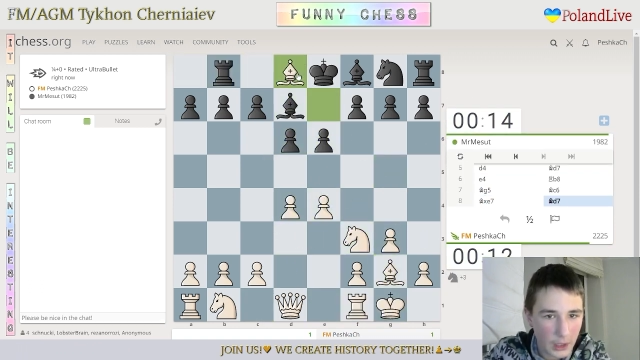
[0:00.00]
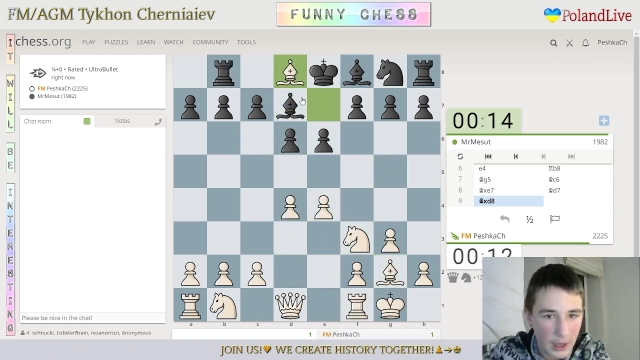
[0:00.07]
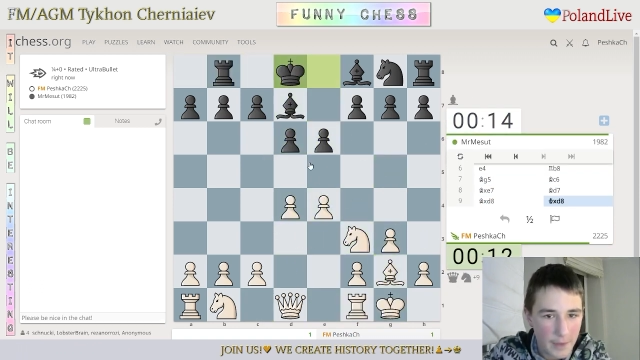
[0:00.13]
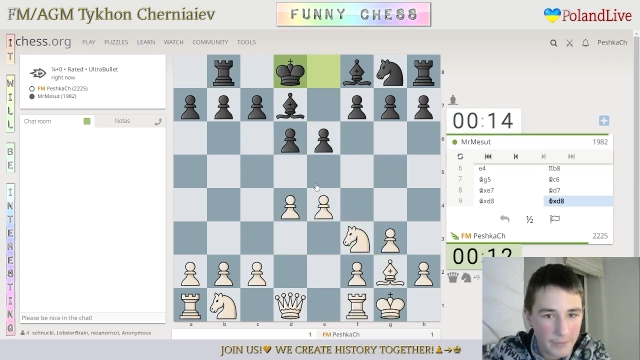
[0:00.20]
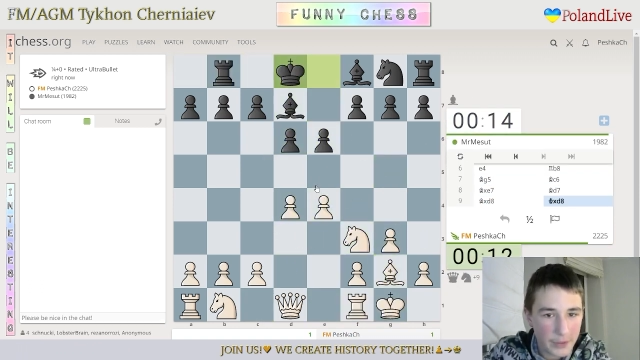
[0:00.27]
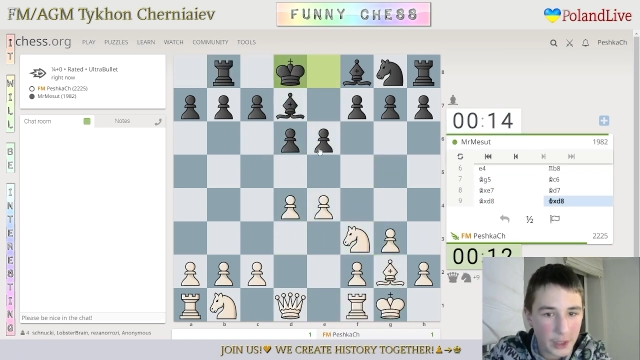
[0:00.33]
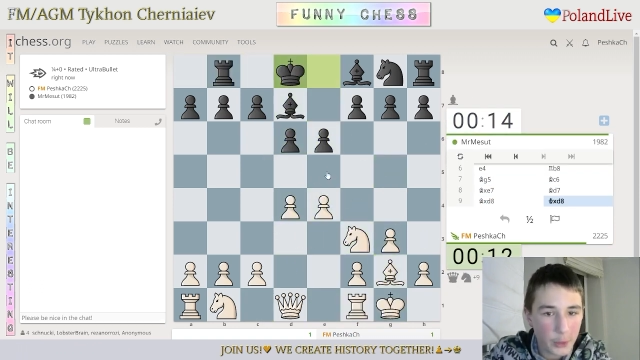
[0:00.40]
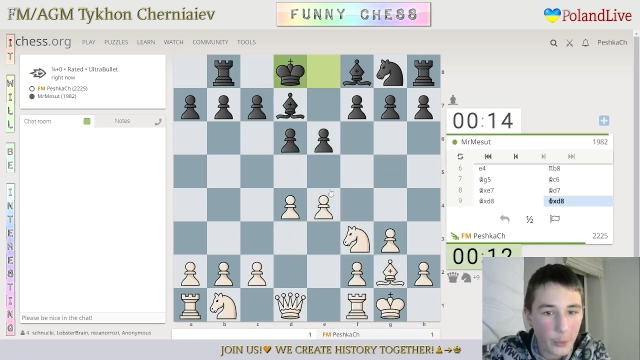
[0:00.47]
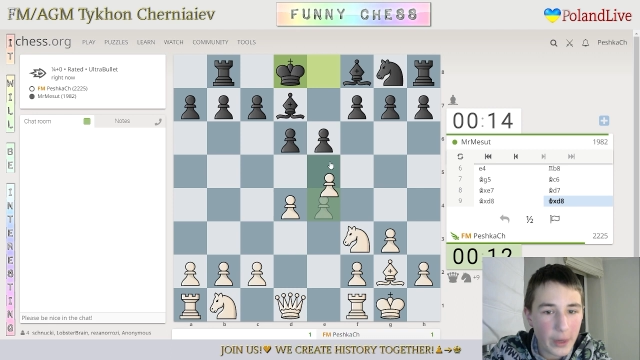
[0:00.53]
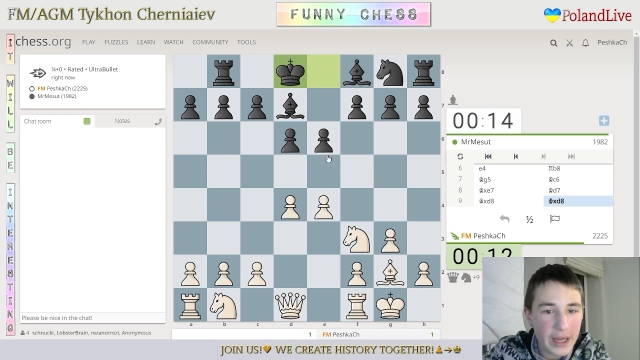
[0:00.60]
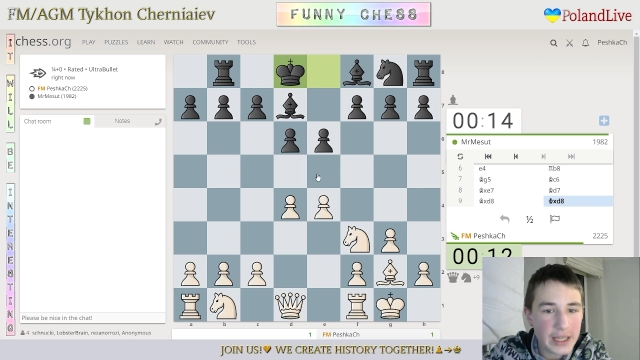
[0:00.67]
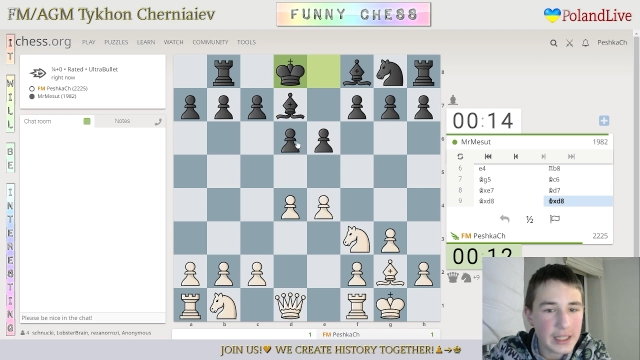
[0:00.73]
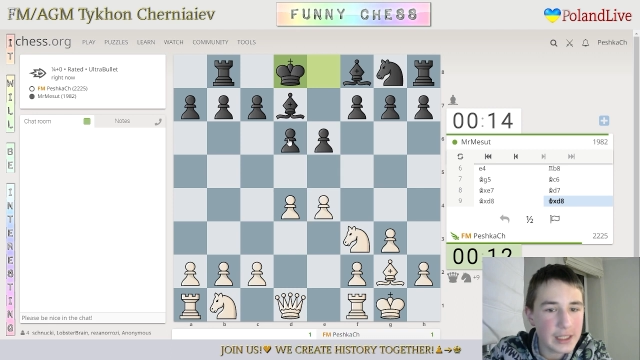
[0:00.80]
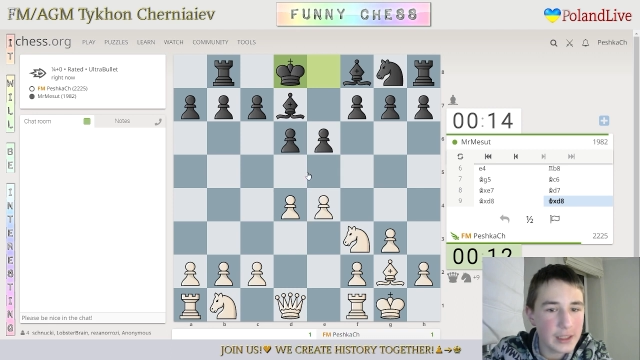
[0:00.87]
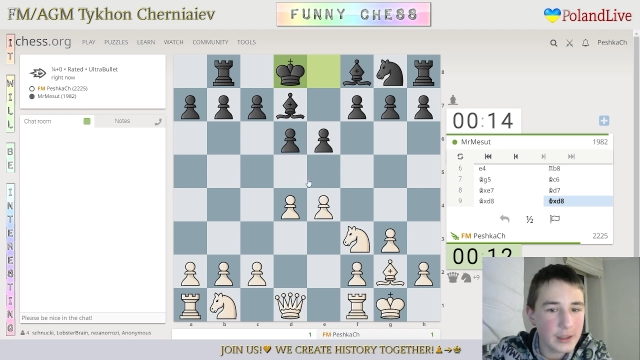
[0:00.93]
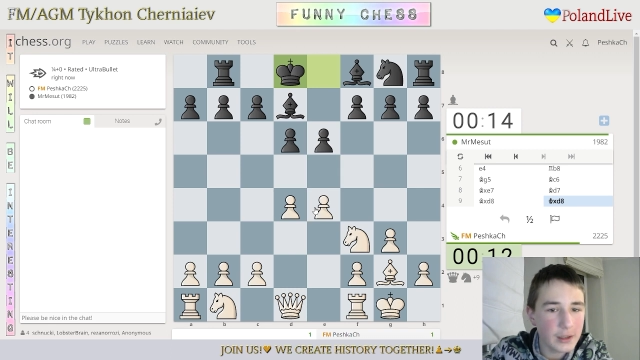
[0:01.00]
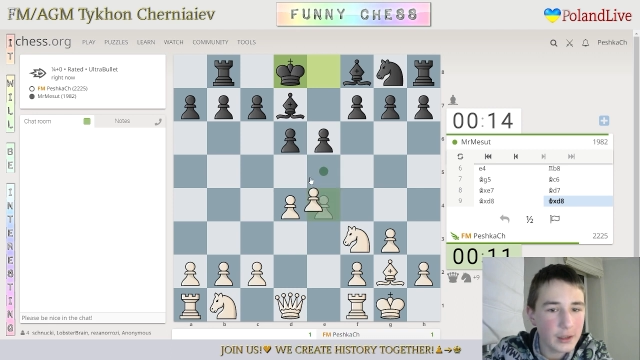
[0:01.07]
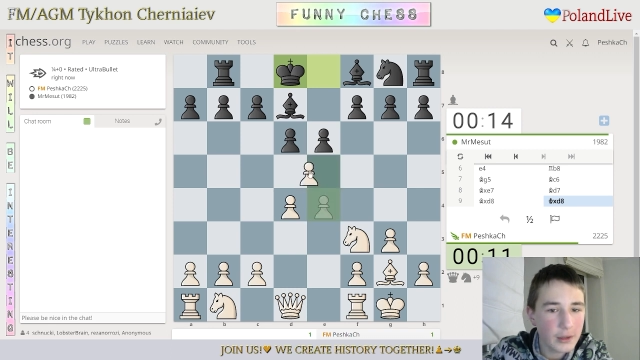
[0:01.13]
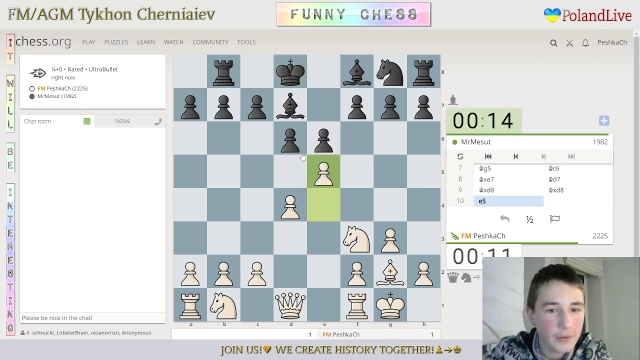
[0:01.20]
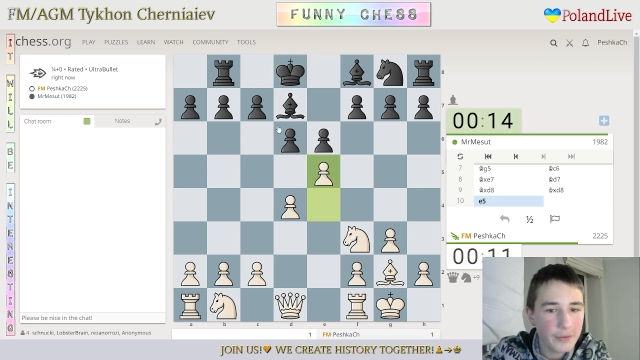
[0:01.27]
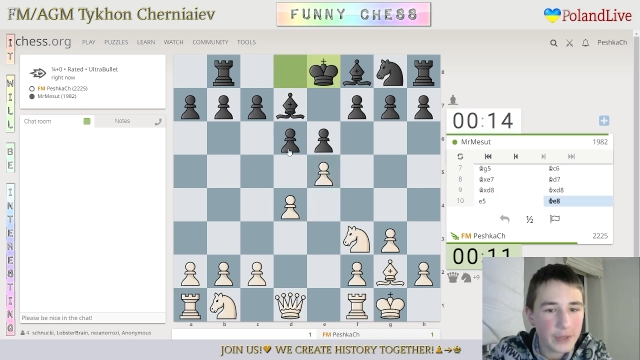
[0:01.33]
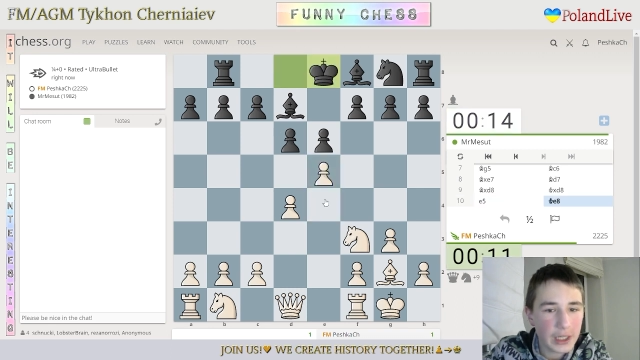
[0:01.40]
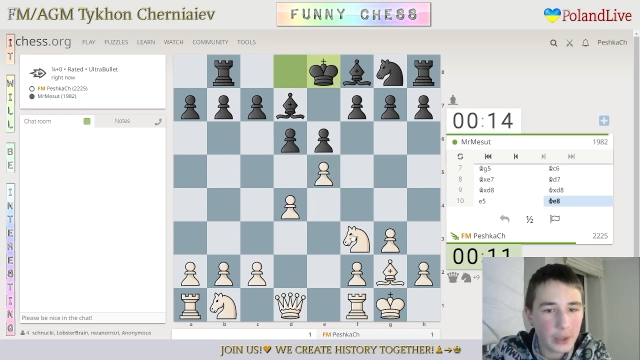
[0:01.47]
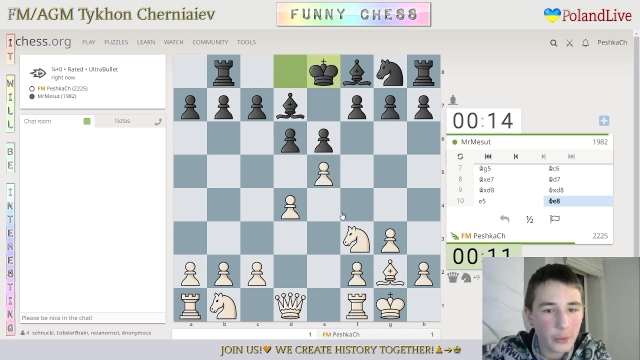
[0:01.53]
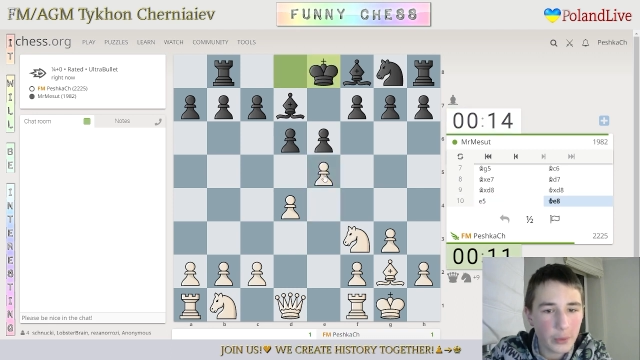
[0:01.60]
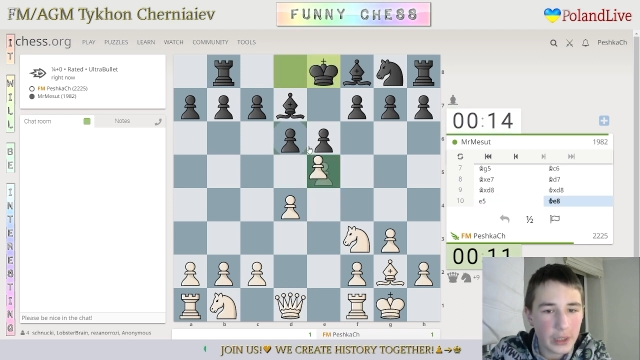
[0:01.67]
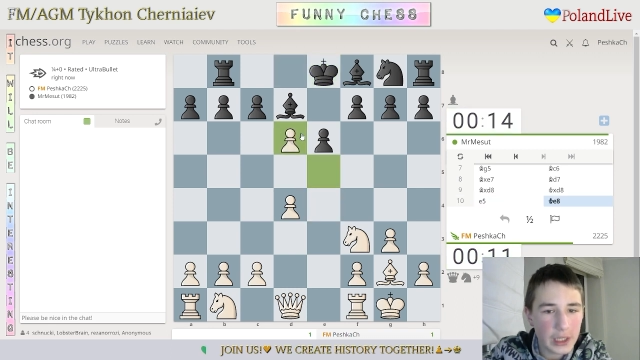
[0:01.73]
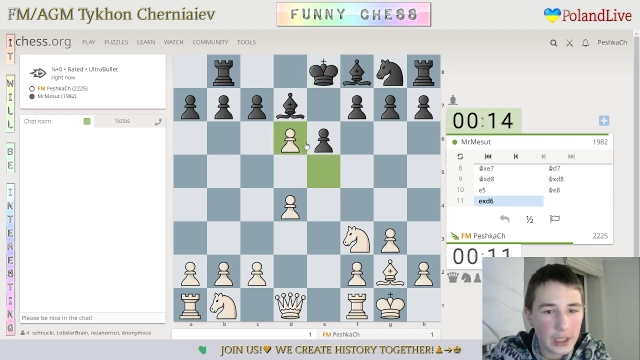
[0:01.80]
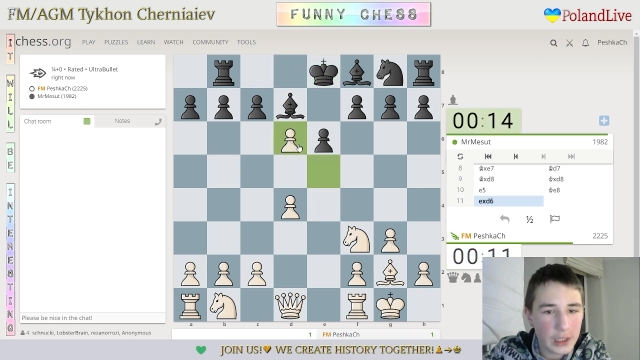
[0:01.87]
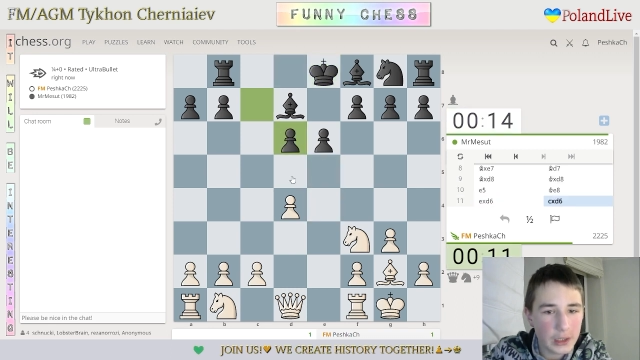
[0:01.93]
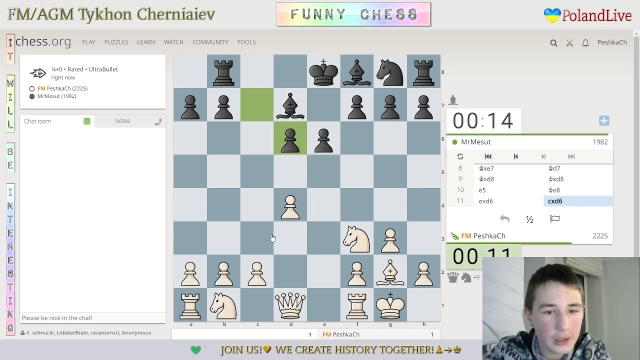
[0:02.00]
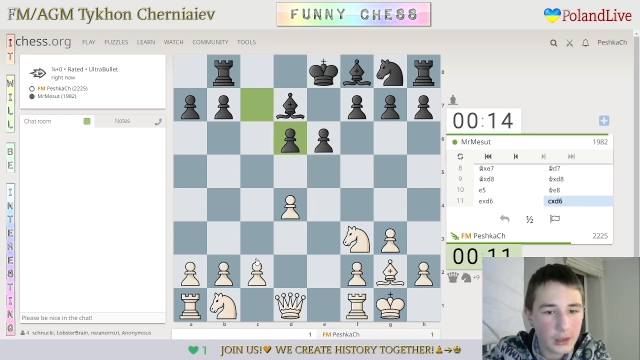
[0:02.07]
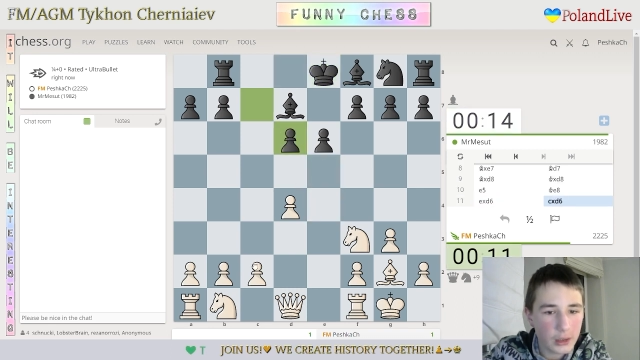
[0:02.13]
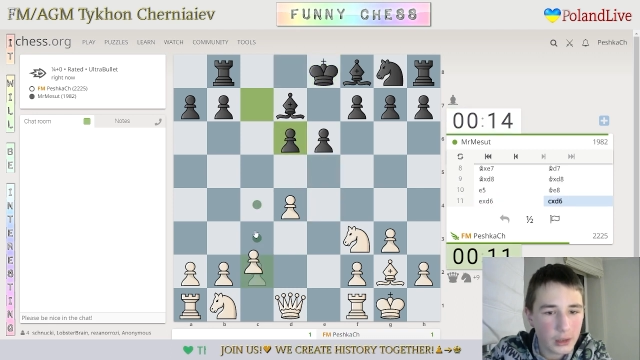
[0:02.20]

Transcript: Free queen! Free queen!